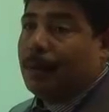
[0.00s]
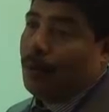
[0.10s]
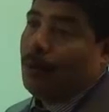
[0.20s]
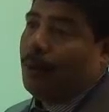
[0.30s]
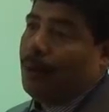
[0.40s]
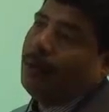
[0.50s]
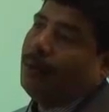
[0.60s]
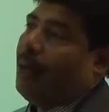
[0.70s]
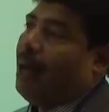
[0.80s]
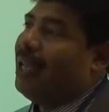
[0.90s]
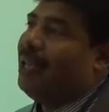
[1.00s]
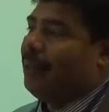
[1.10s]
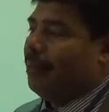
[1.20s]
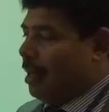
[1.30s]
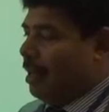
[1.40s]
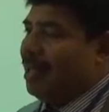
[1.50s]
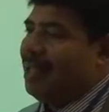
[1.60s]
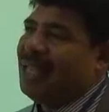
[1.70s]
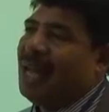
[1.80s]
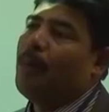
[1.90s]
So
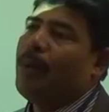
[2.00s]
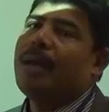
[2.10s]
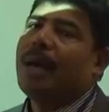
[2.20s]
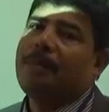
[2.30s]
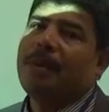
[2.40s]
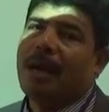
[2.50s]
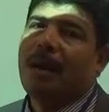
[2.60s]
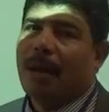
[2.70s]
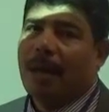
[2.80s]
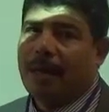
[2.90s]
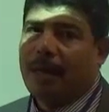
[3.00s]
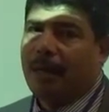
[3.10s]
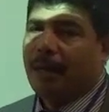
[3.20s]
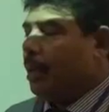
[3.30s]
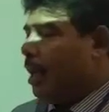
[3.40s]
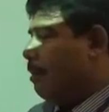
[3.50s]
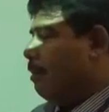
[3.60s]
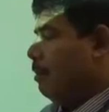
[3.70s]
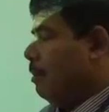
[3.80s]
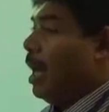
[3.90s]
in some way I become like
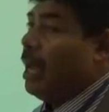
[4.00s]
him.